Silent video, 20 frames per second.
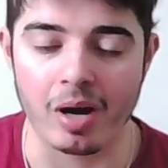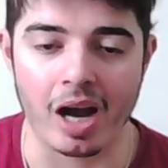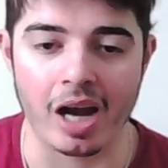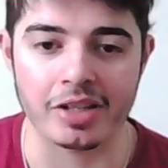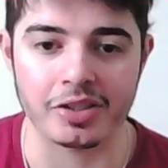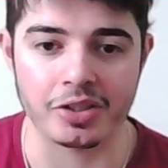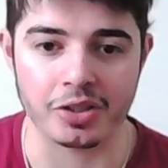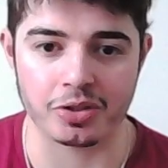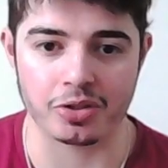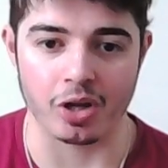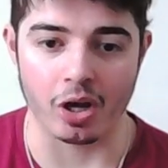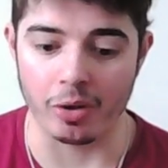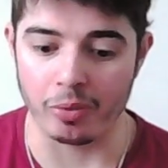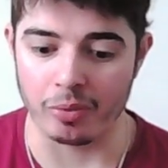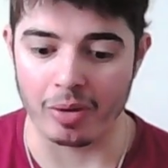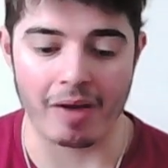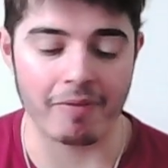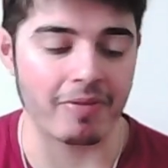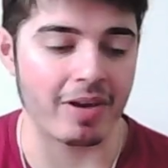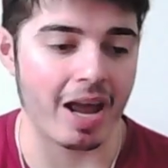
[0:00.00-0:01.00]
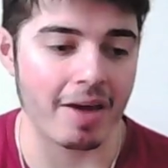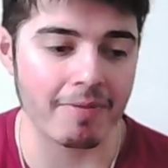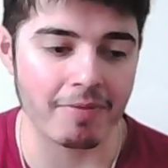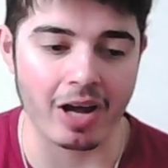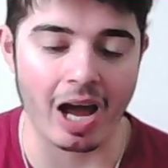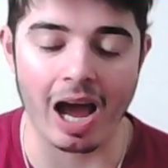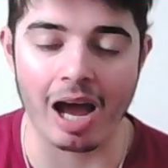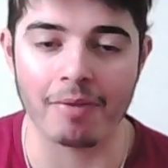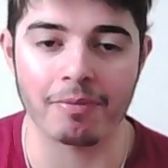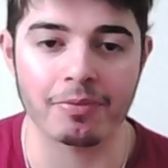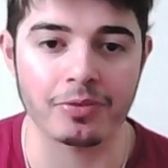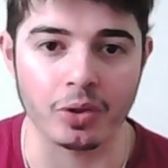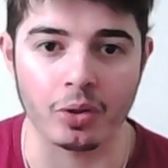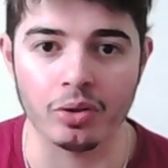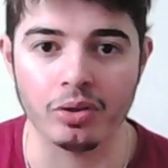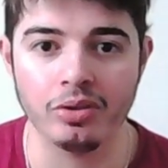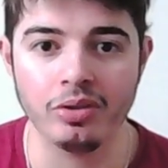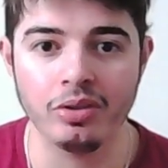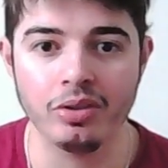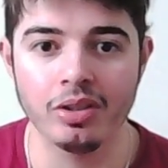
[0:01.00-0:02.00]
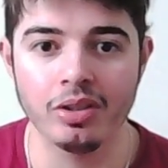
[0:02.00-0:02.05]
I just don't. I've never have done.